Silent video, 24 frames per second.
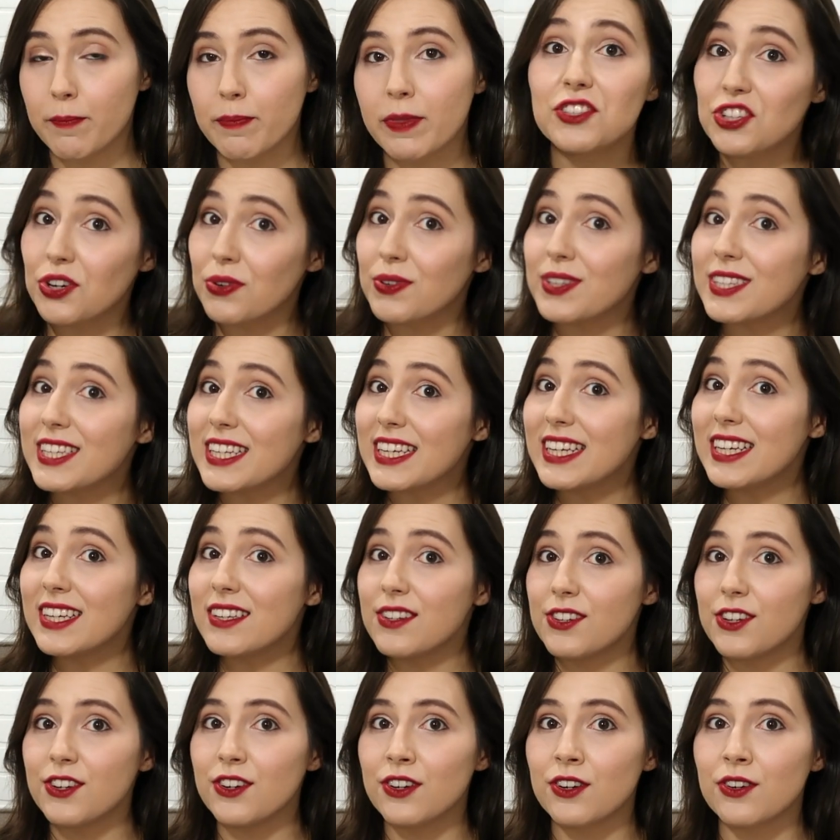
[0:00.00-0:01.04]
So it's
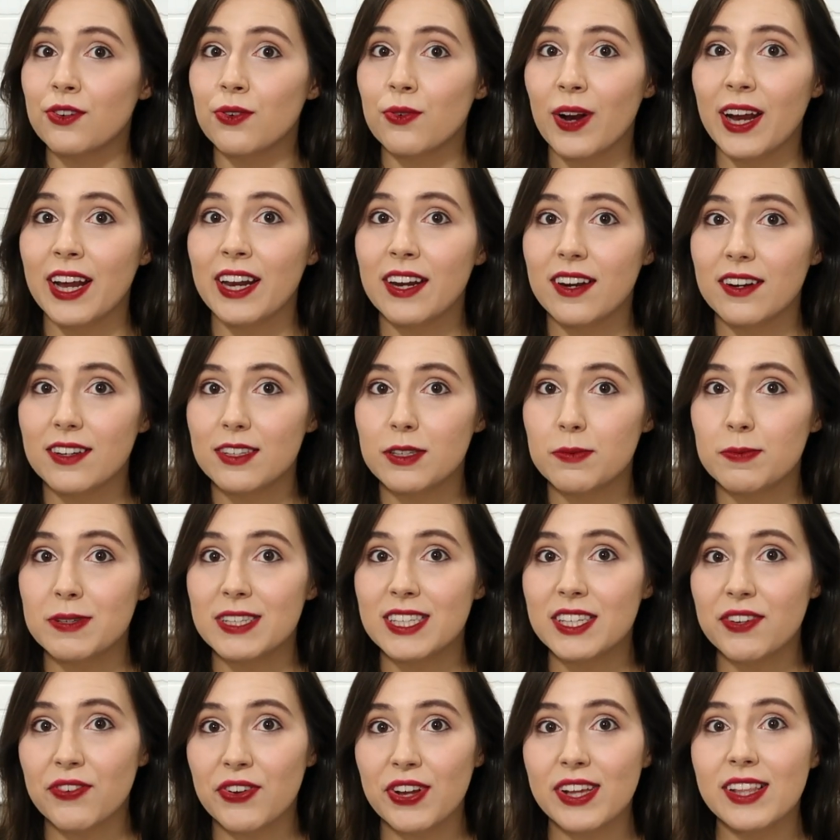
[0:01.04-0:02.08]
easier to write
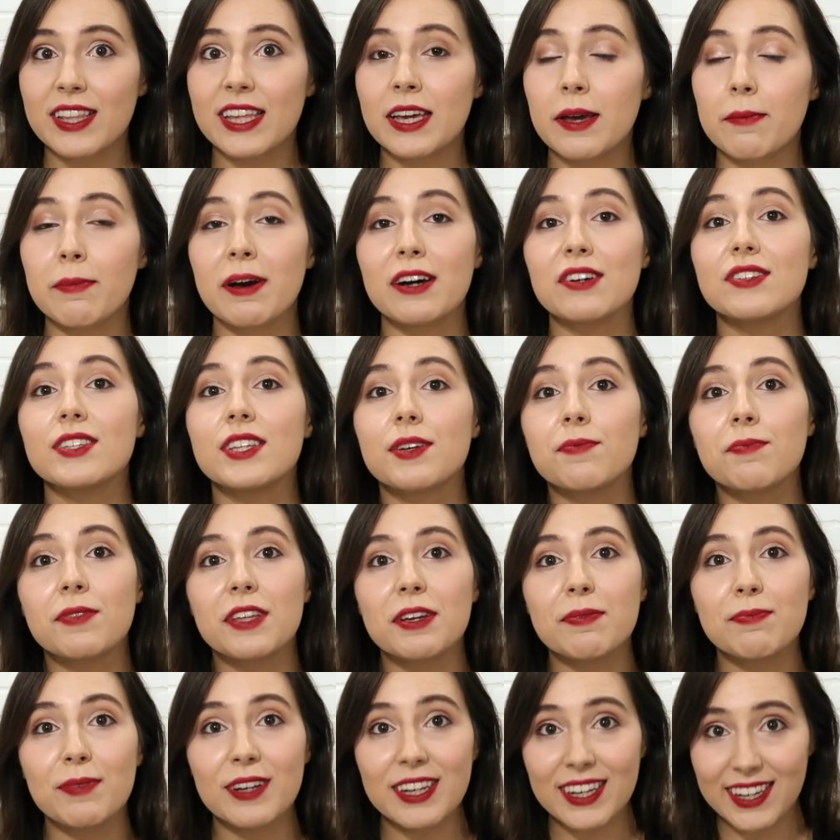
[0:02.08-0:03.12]
specifically about
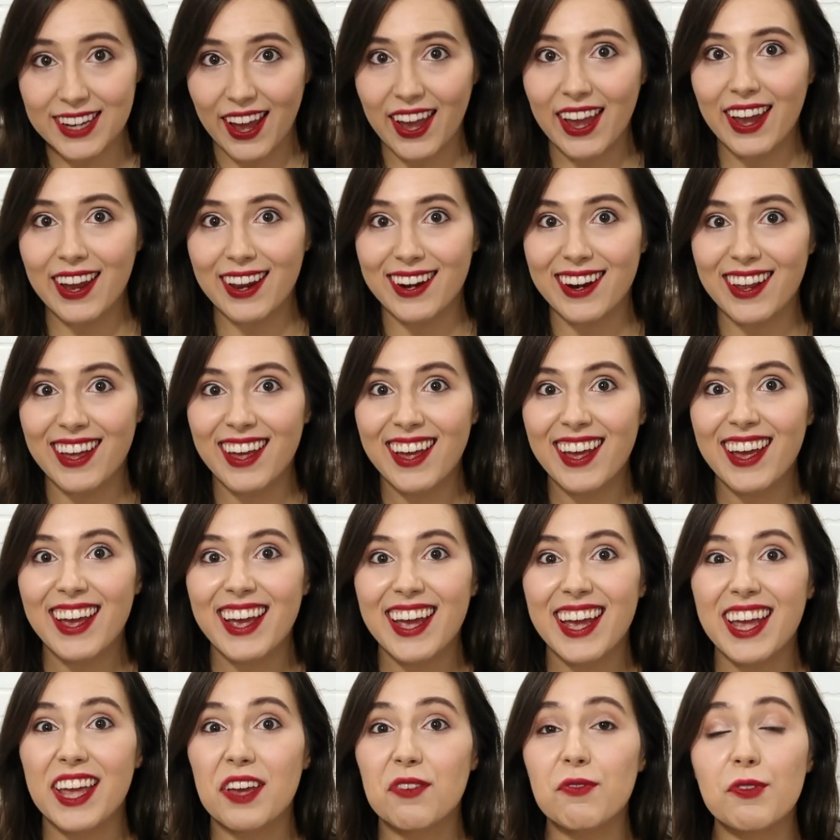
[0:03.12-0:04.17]
something mundane
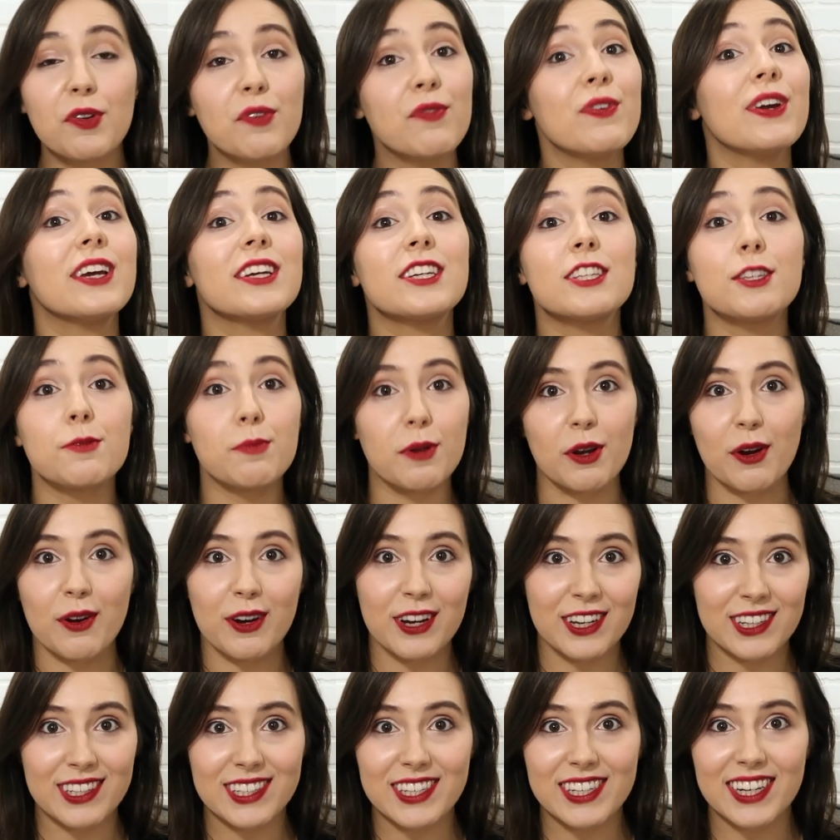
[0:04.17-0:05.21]
if you've
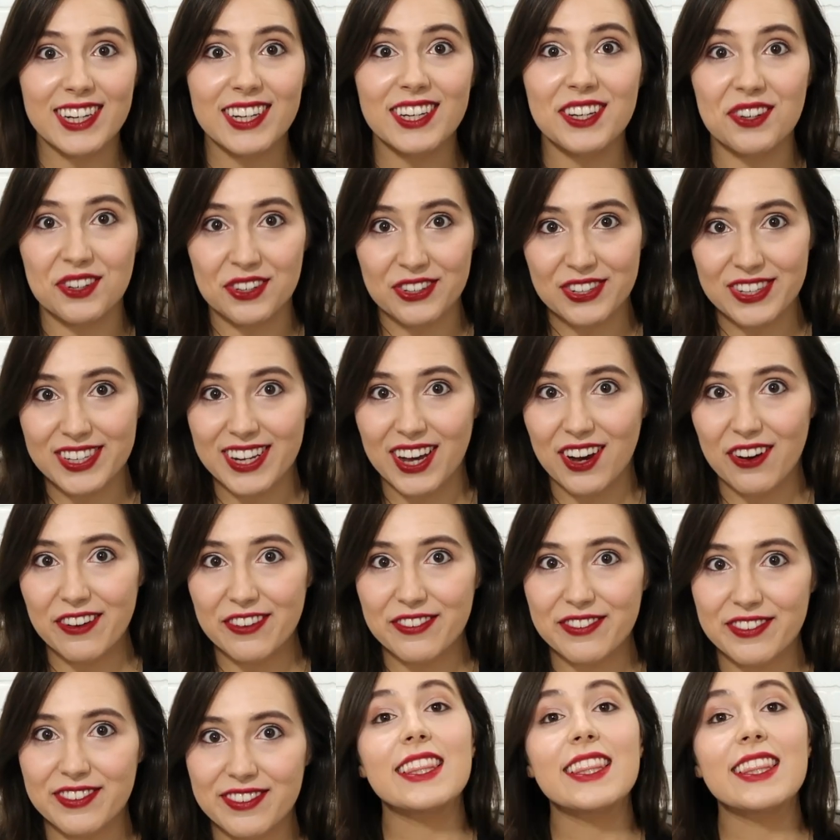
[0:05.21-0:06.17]
experienced it yourself.